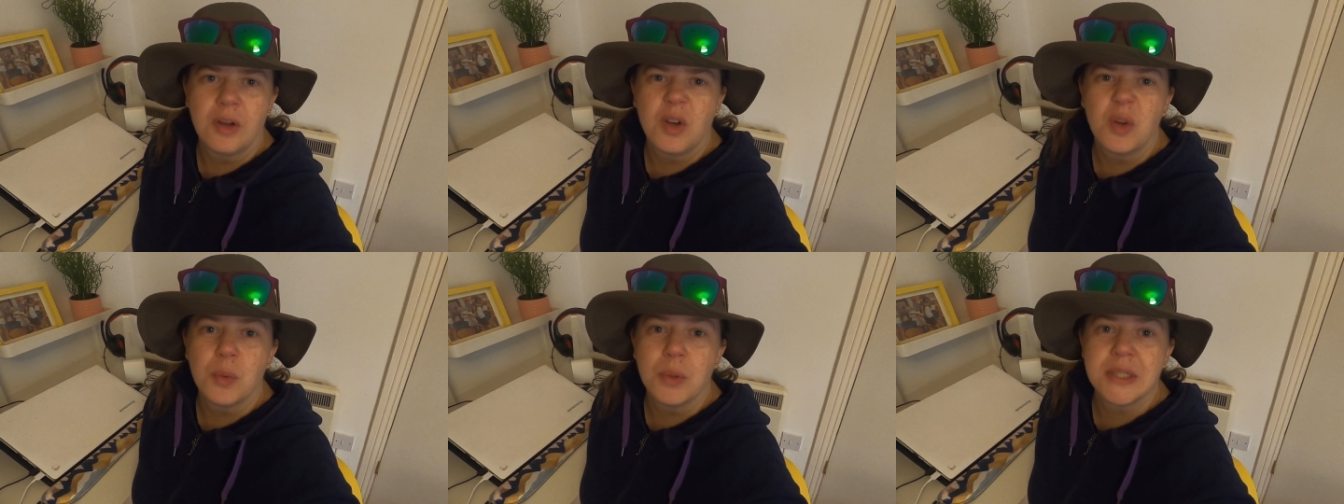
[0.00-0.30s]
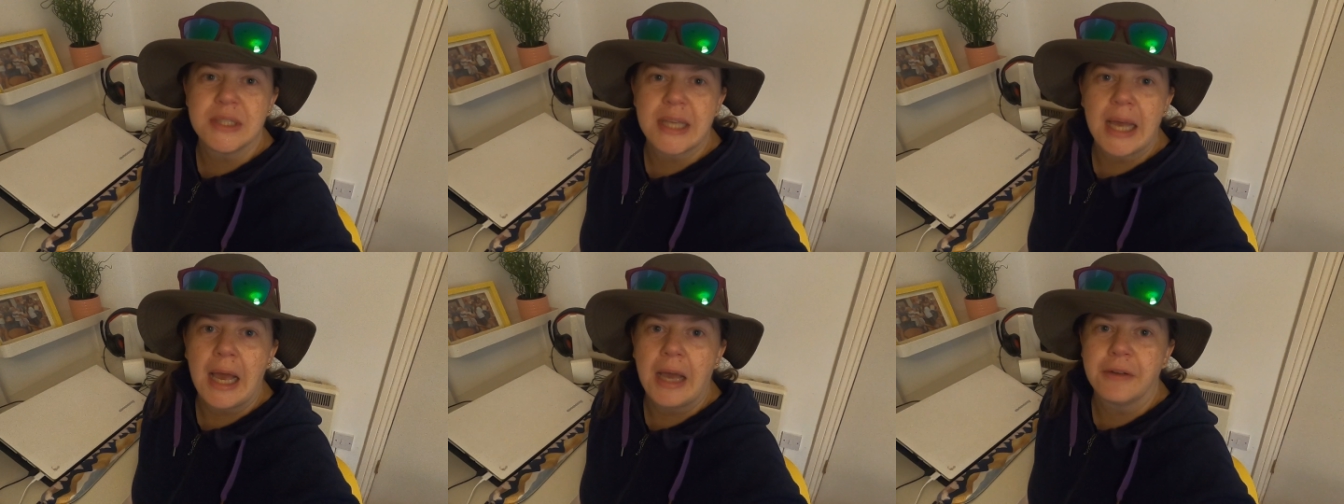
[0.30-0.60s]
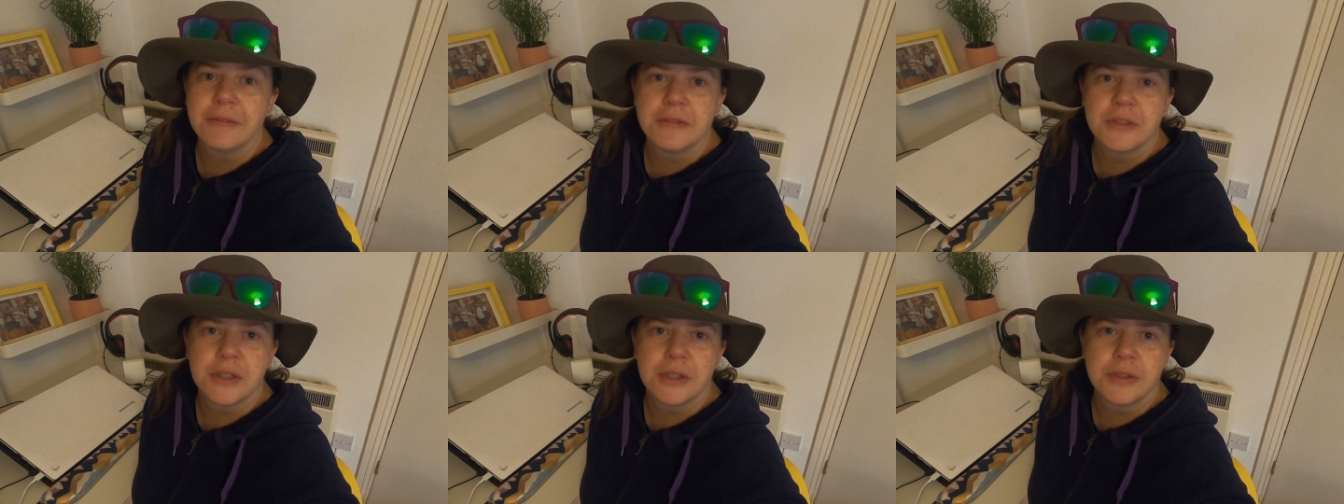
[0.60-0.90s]
and I always
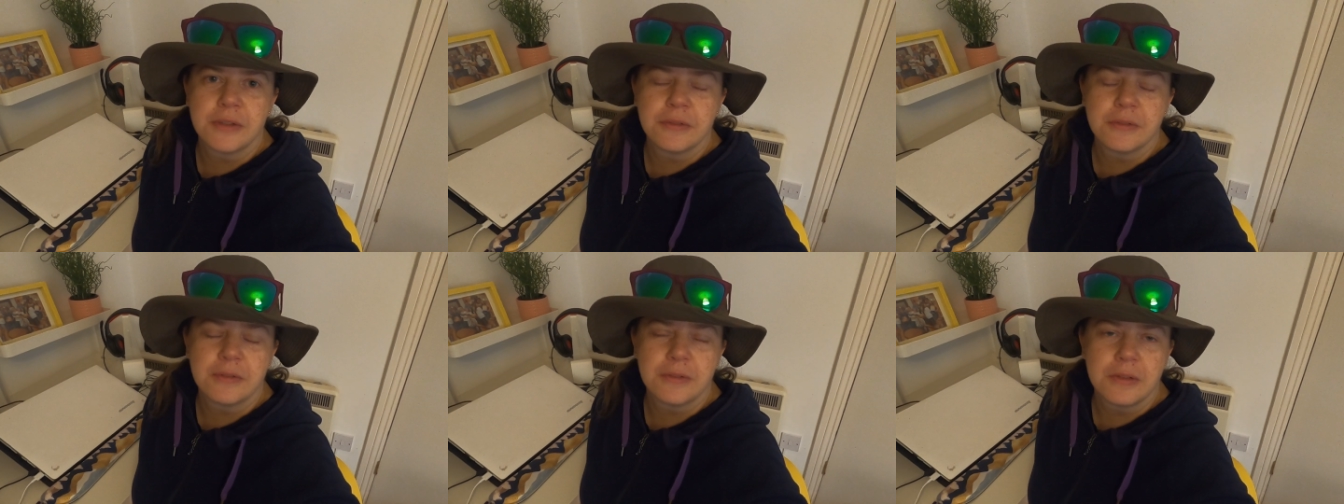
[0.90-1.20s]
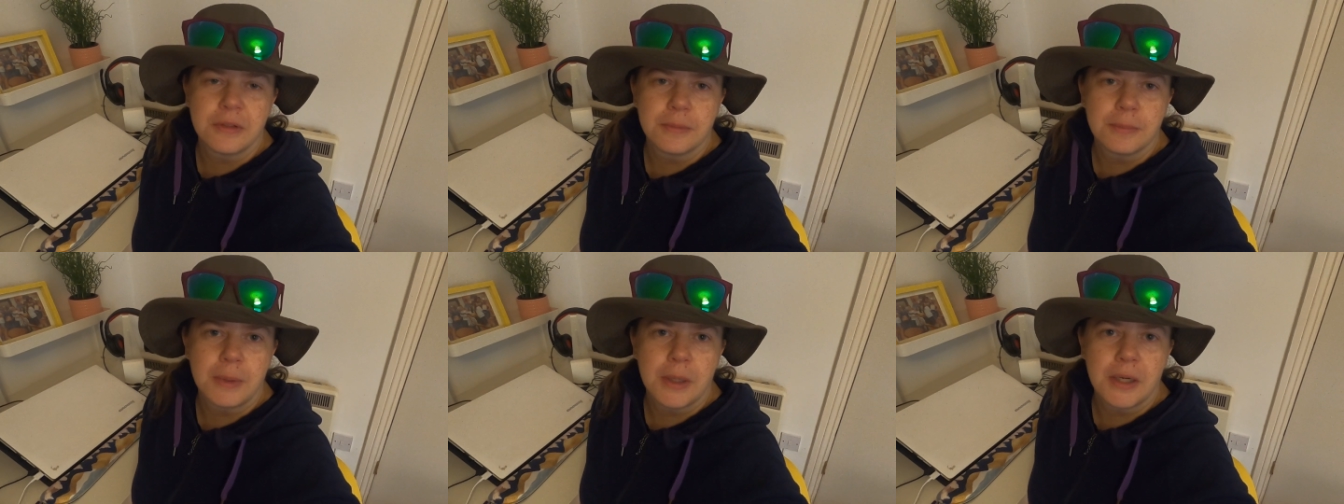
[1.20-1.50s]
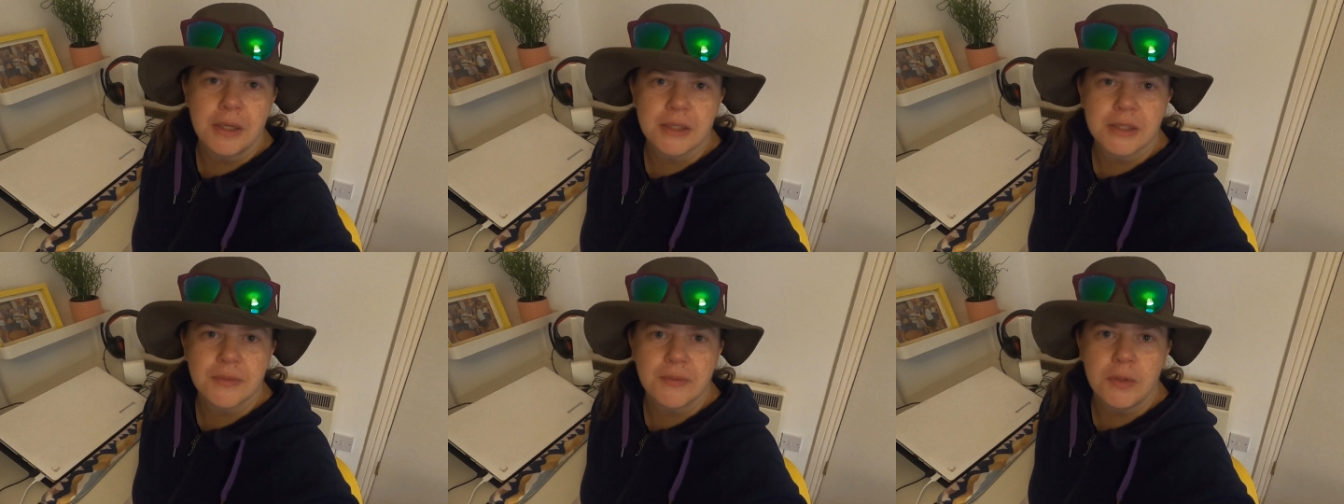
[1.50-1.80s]
have done for the
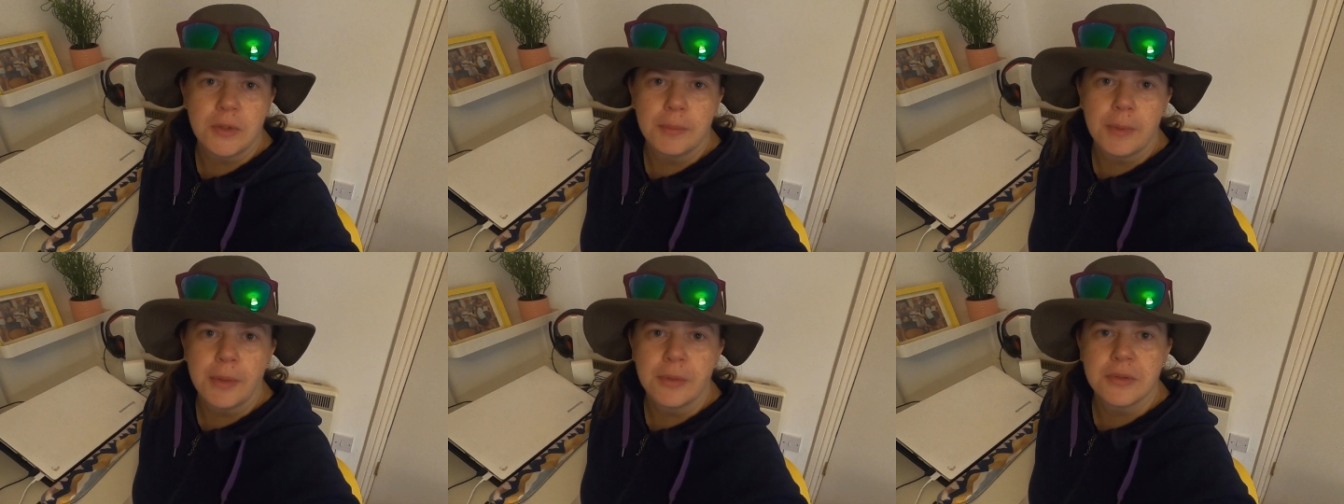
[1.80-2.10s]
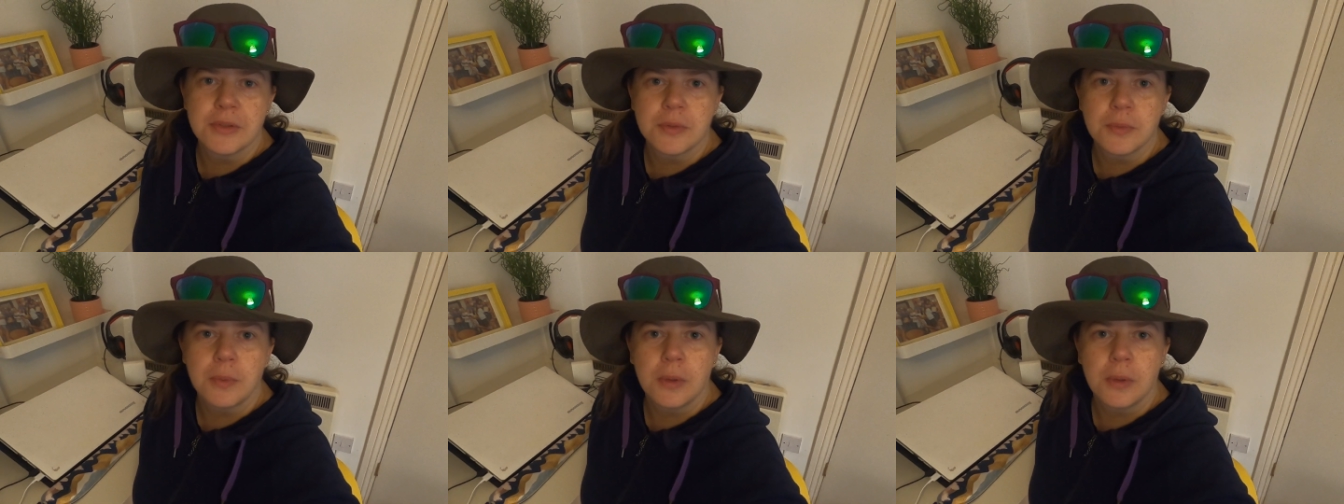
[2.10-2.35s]
past few months.